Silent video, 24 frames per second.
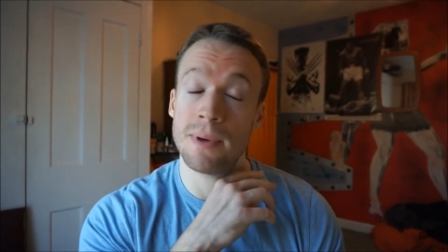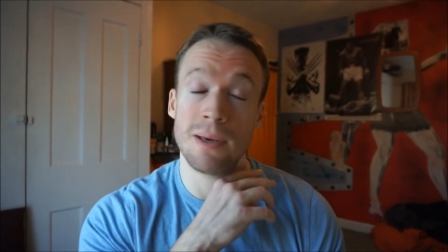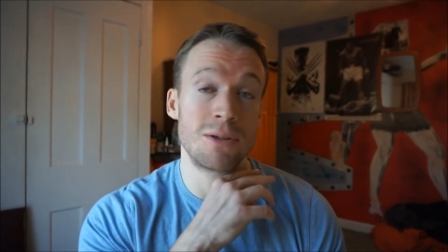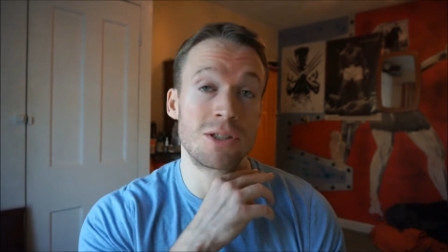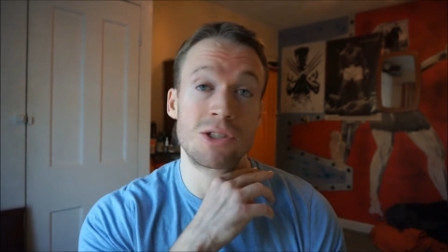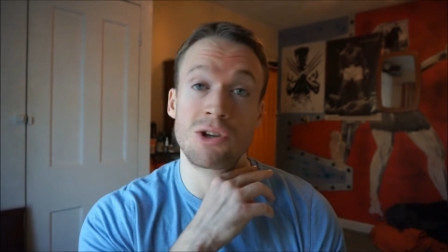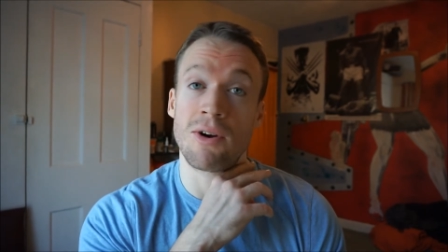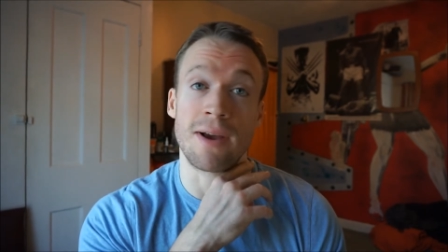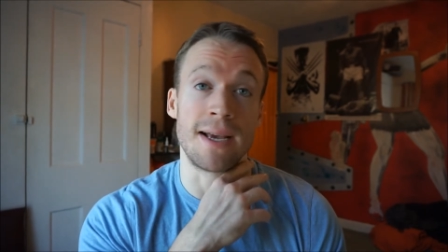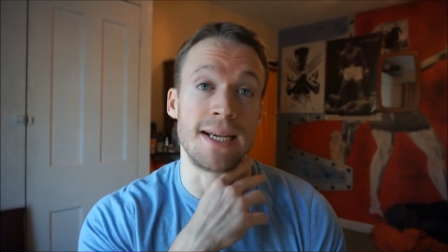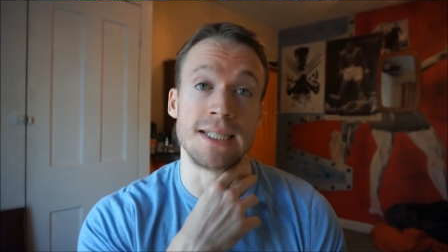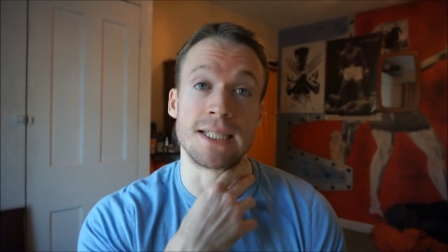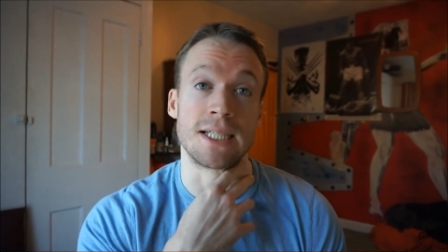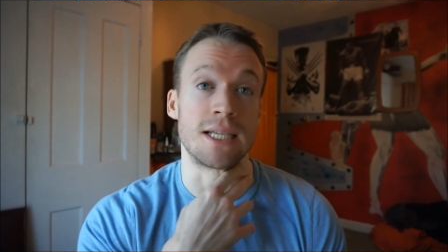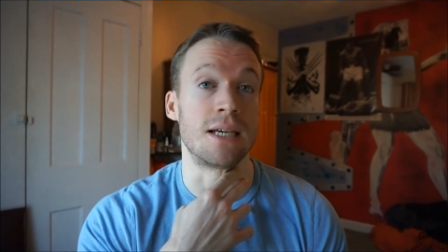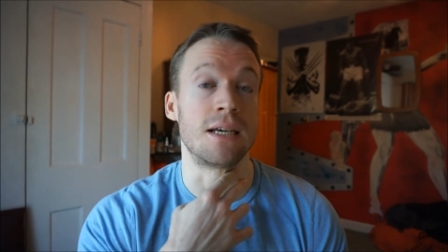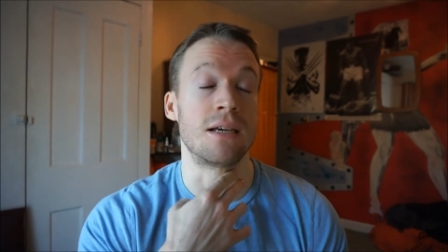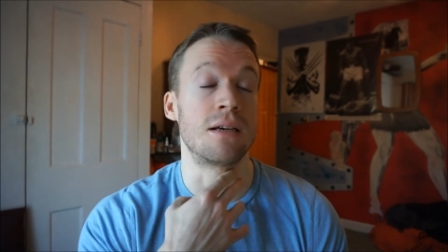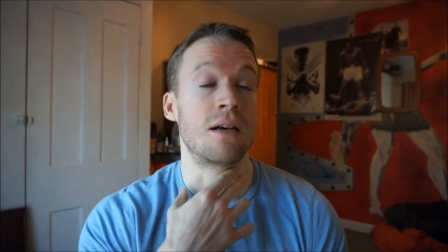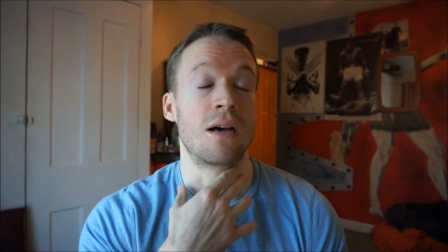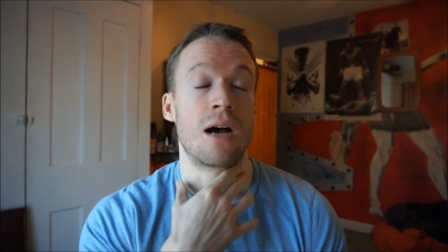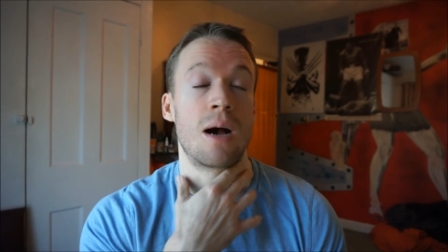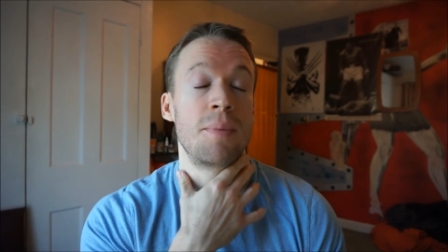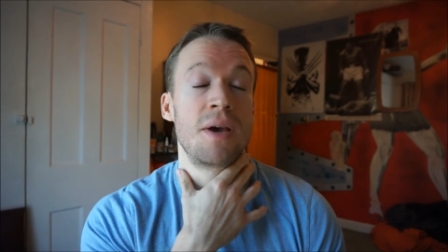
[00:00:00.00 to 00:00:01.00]
it was
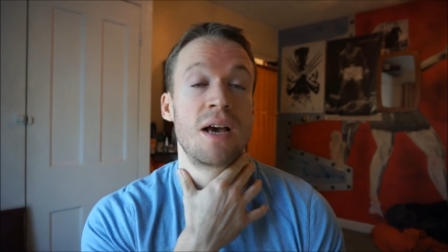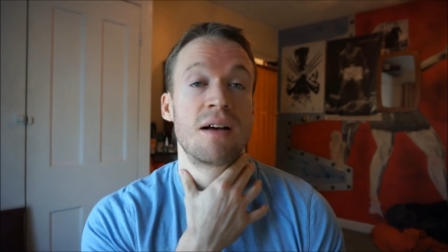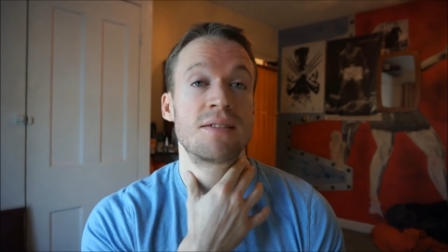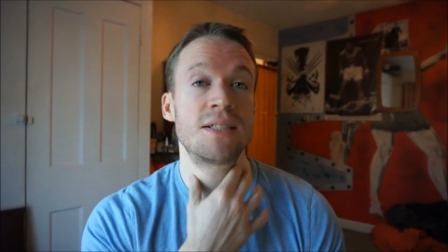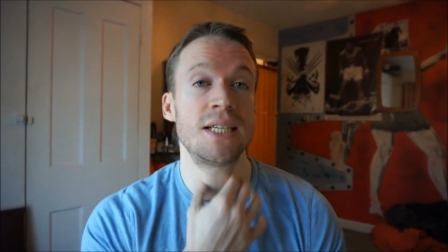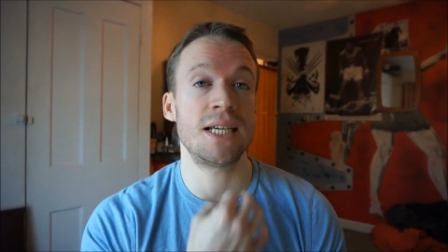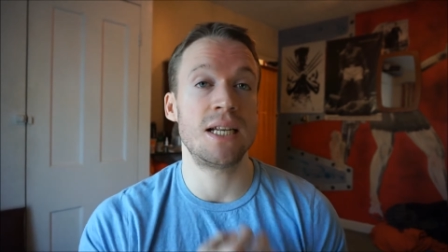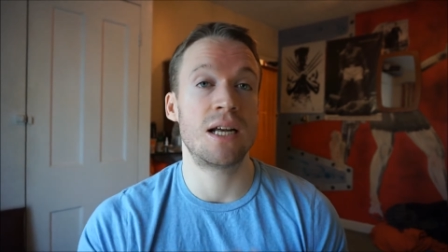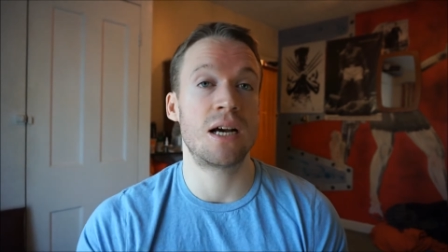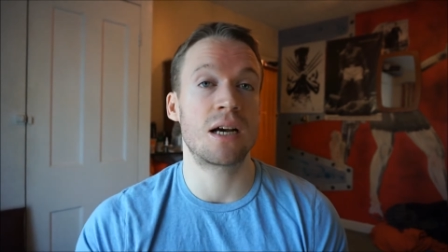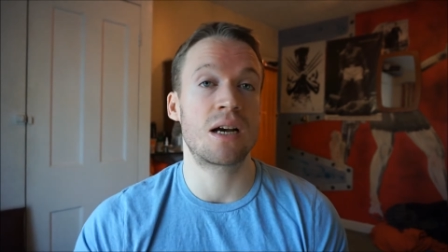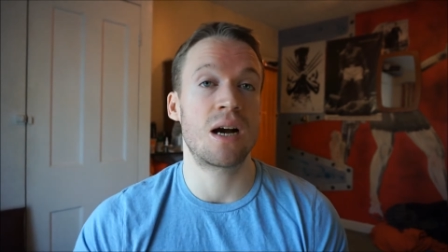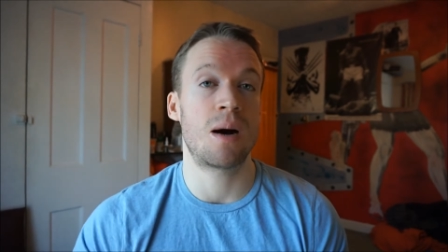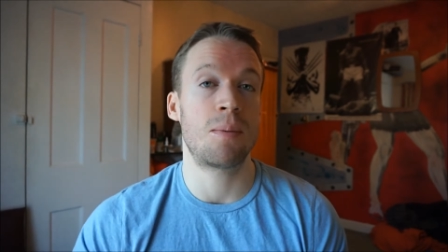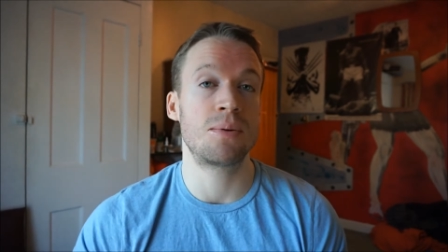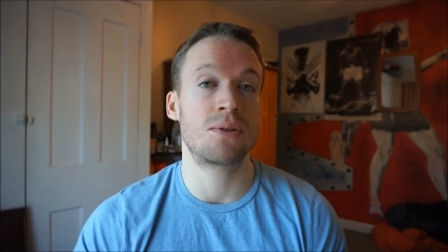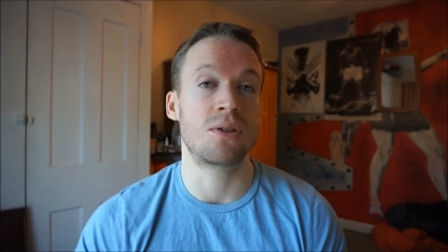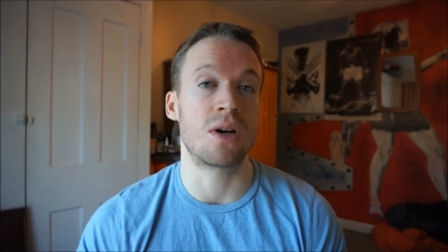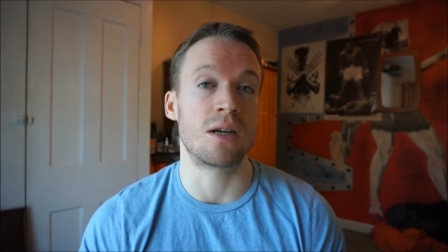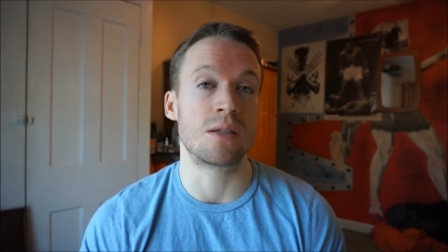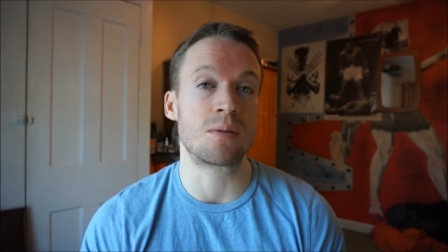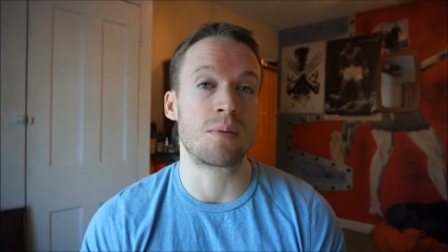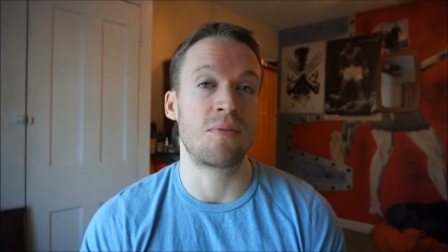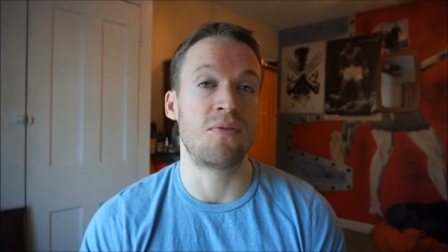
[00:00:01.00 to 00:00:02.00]
crazy. I mean, I've seen it a couple
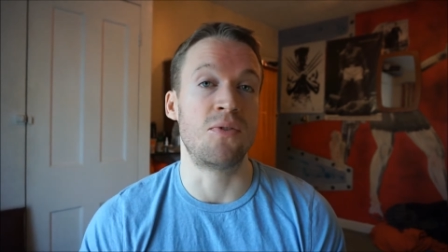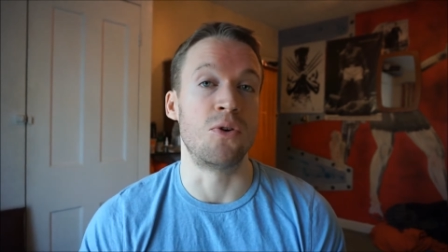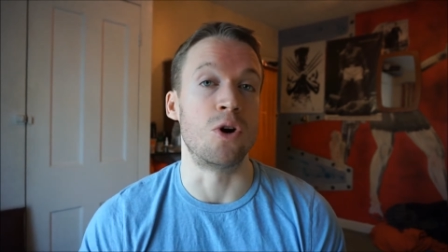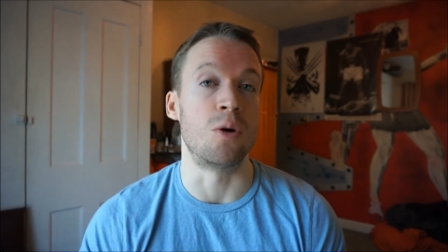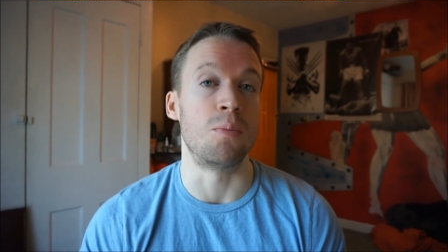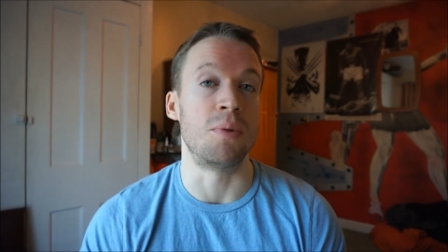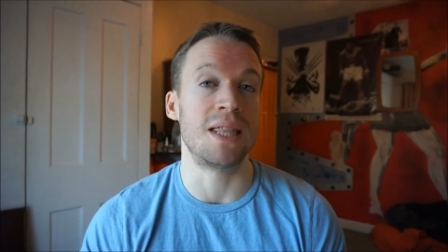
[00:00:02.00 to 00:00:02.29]
times before,